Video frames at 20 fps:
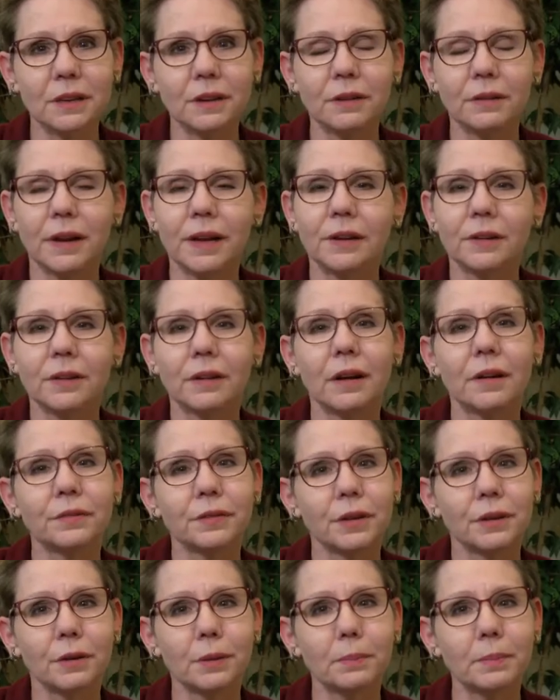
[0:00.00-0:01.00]
Curator of
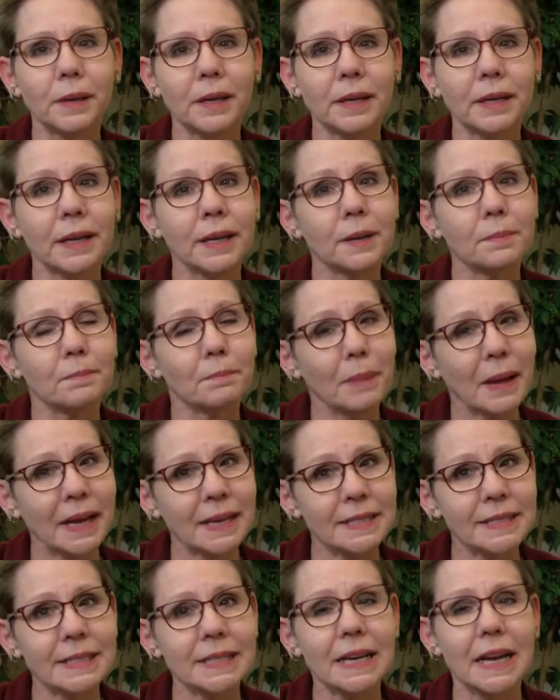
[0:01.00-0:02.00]
European
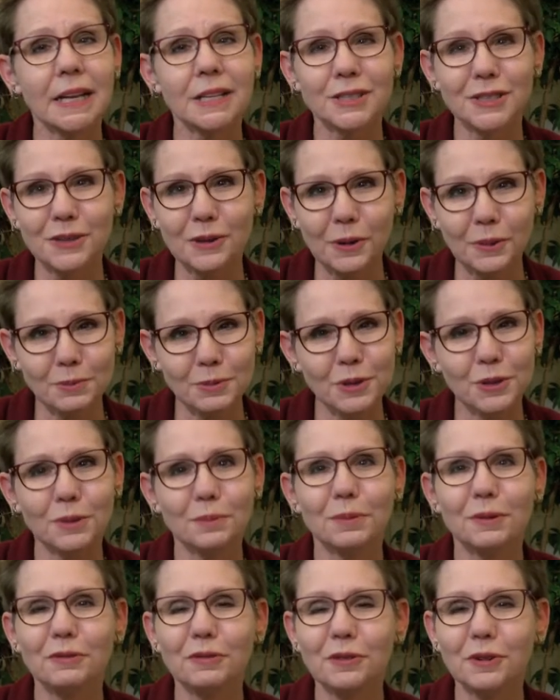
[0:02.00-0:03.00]
Painting and Sculpture
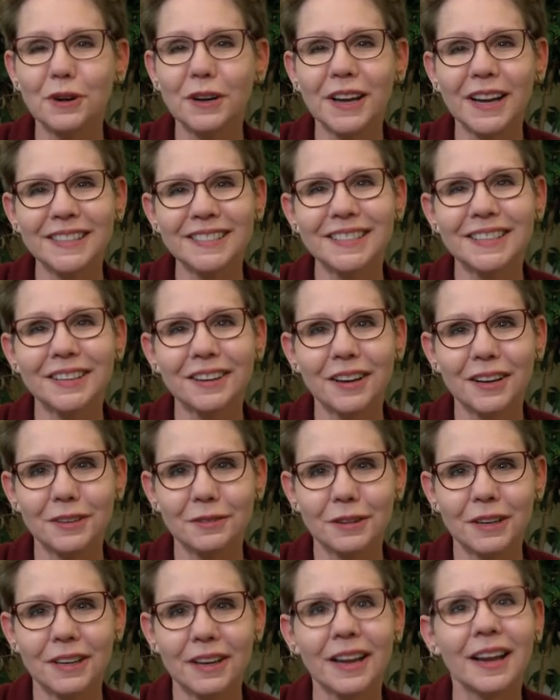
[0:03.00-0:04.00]
before
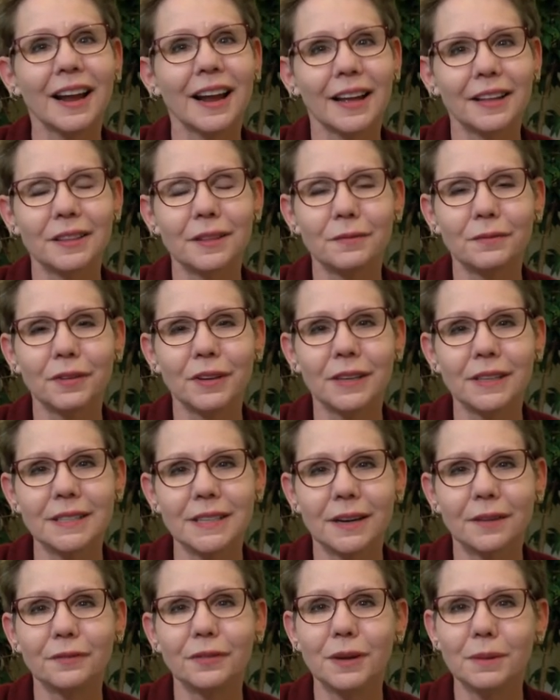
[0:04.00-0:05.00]
1900 at the
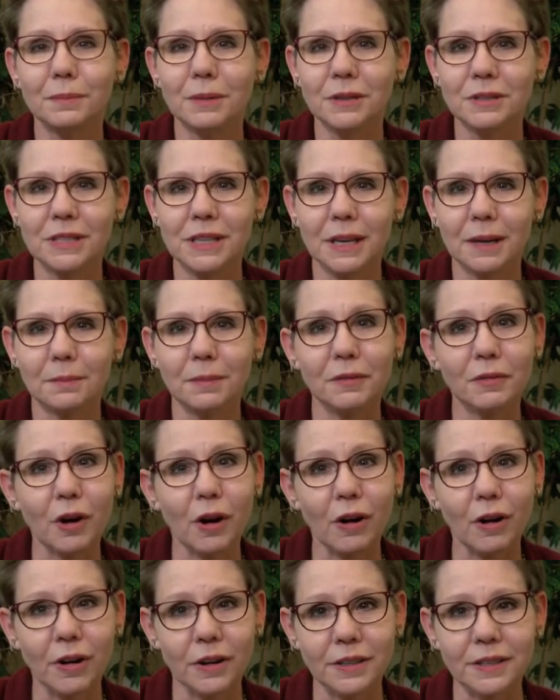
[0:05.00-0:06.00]
Philadelphia Museum of
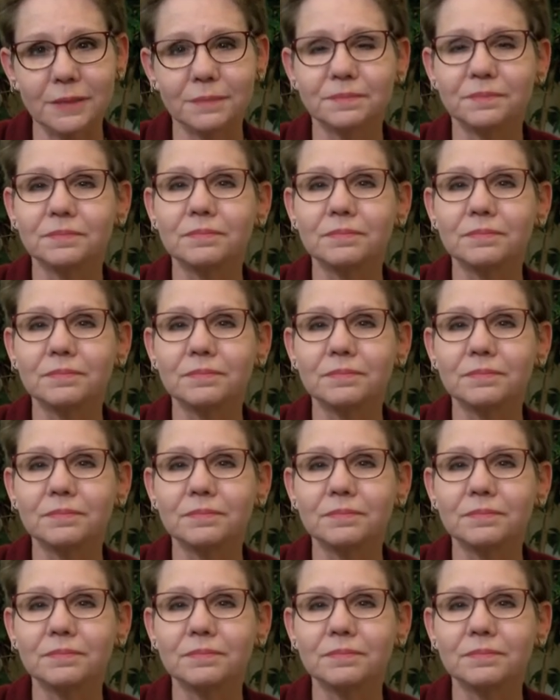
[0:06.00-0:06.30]
Art.